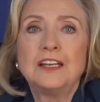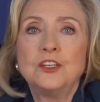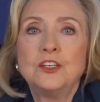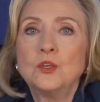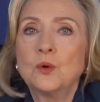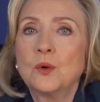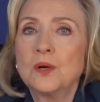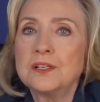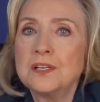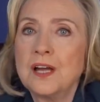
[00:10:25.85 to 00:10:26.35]
And
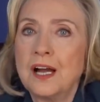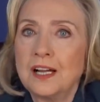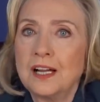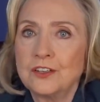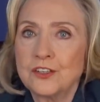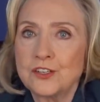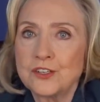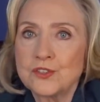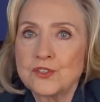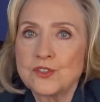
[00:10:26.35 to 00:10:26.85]
your
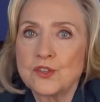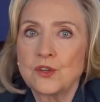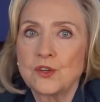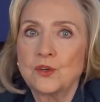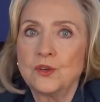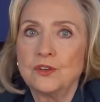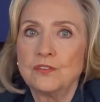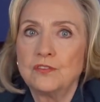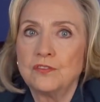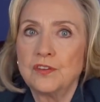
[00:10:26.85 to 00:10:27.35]
dollars
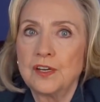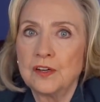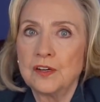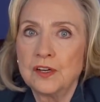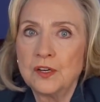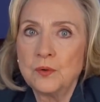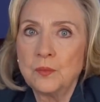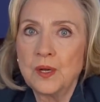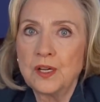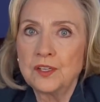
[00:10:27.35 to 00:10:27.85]
could
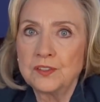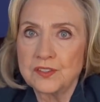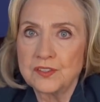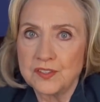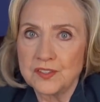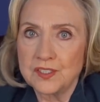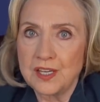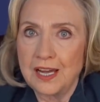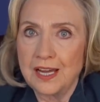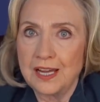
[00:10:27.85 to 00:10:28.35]
very well
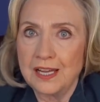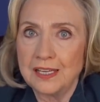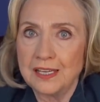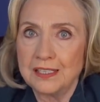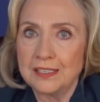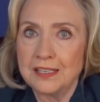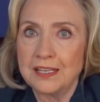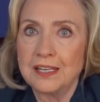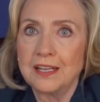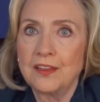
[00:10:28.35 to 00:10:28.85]

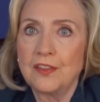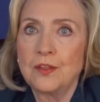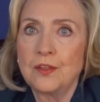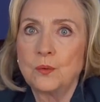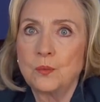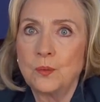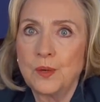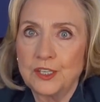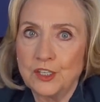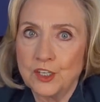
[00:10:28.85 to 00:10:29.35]
decide
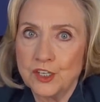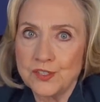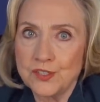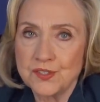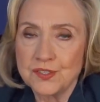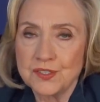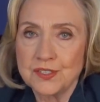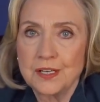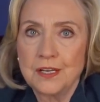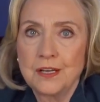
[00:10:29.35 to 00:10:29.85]
the
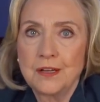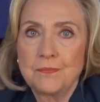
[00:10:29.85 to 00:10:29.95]
winners